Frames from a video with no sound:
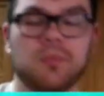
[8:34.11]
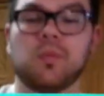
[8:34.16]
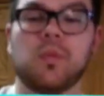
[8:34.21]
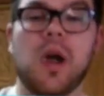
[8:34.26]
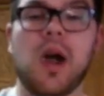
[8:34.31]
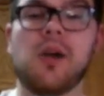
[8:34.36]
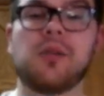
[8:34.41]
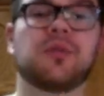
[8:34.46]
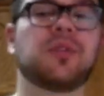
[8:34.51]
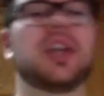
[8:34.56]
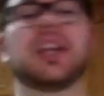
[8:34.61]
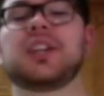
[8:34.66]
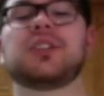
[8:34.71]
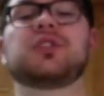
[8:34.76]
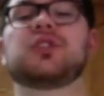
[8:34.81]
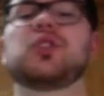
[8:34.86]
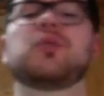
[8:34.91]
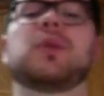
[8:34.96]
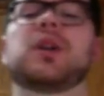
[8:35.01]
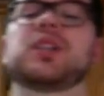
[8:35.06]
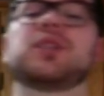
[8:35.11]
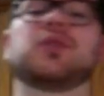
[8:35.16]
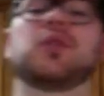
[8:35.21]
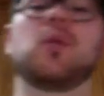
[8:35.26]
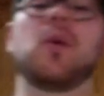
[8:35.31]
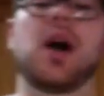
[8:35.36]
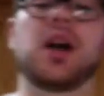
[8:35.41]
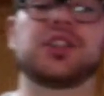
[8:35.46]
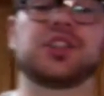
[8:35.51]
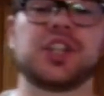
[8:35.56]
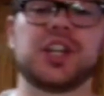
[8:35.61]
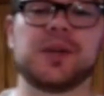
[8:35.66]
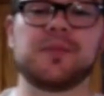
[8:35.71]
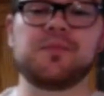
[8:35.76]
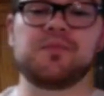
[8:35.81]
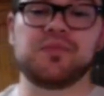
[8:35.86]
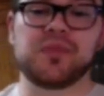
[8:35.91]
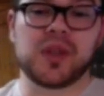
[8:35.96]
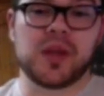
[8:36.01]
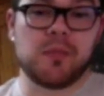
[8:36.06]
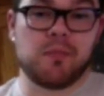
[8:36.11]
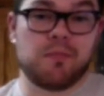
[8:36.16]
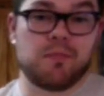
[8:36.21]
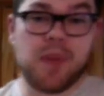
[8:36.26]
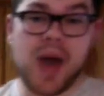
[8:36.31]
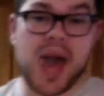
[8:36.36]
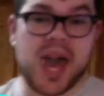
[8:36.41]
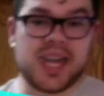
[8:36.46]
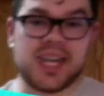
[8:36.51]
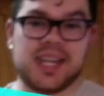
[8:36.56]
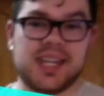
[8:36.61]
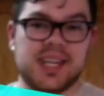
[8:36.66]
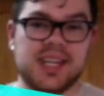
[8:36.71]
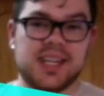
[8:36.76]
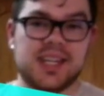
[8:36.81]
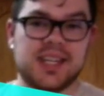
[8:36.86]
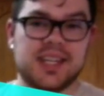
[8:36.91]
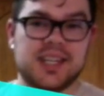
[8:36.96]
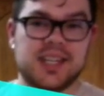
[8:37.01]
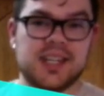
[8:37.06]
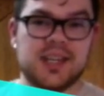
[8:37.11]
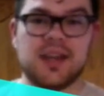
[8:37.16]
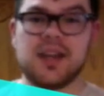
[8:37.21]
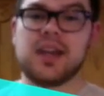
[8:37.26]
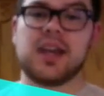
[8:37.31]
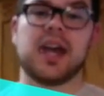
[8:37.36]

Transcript: Well, thank you so much for watching. Bye!